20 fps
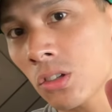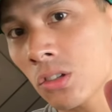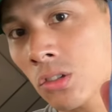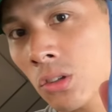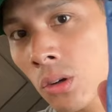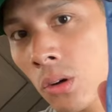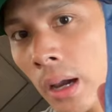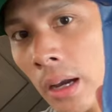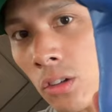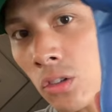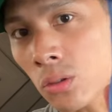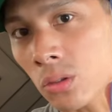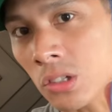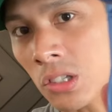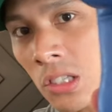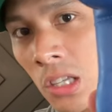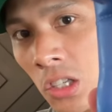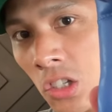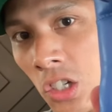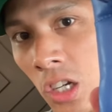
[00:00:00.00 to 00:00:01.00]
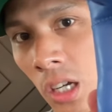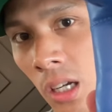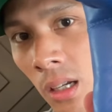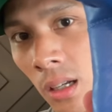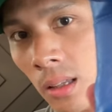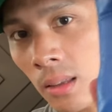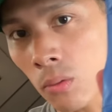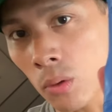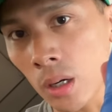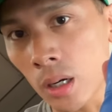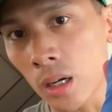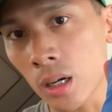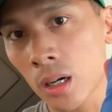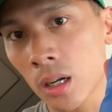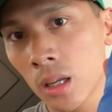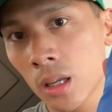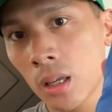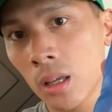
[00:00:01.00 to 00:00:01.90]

There's no actual stitching where